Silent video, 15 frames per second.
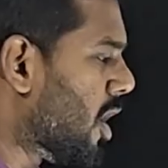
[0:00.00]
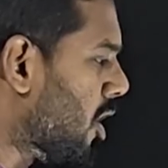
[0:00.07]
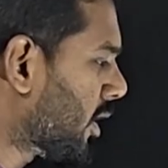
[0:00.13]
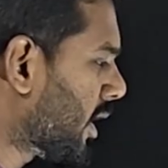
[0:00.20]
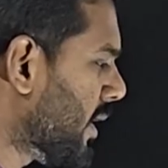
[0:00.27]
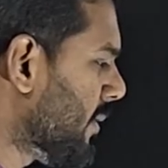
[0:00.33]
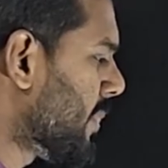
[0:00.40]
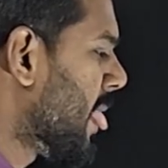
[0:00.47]

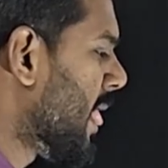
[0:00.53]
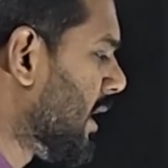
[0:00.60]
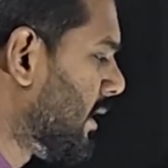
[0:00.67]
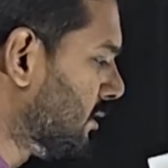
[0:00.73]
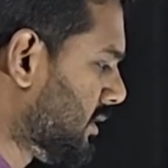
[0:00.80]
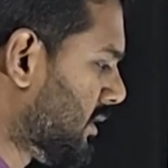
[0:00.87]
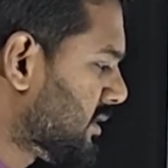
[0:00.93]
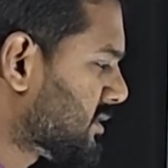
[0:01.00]
Okay,
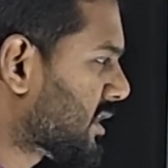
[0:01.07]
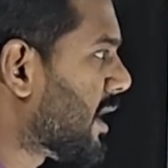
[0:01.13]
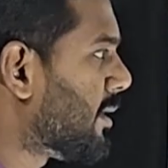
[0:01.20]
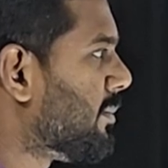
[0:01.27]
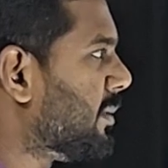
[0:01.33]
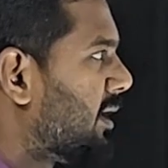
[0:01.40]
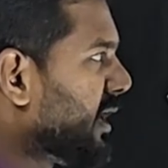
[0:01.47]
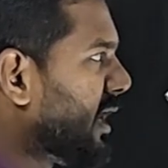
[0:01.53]
this
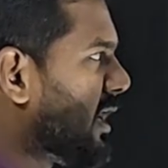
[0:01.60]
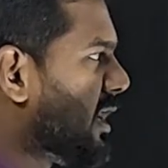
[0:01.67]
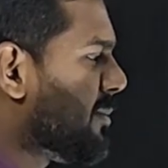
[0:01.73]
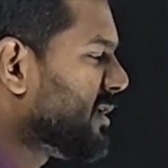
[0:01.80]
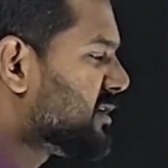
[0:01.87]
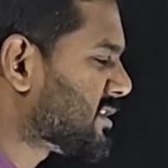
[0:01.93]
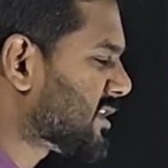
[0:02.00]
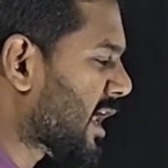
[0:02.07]
can be, real
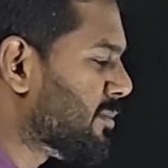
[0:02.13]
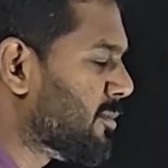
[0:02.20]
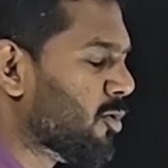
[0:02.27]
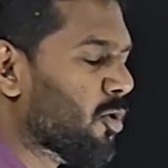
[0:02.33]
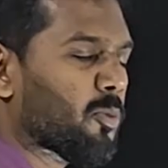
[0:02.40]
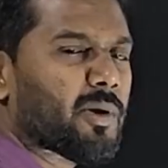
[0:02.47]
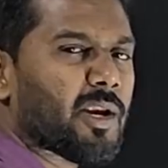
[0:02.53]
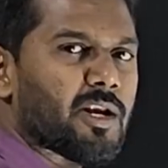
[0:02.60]
images can be
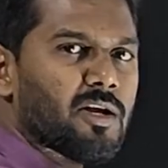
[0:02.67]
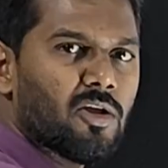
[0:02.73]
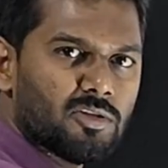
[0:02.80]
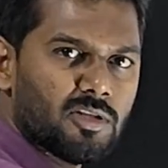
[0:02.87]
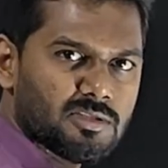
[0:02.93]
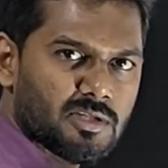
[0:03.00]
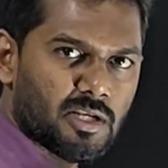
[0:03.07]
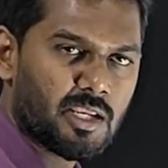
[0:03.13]
obtained on
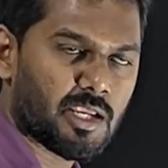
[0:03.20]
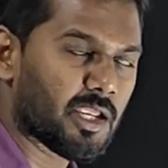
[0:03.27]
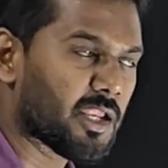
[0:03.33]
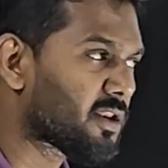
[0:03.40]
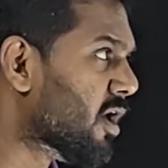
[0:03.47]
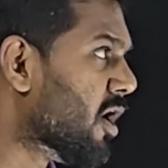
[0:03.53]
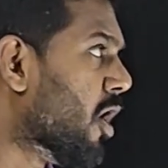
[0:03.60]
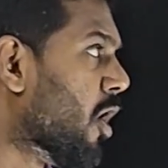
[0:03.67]
the
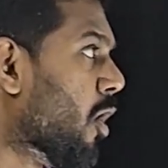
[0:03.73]
screen,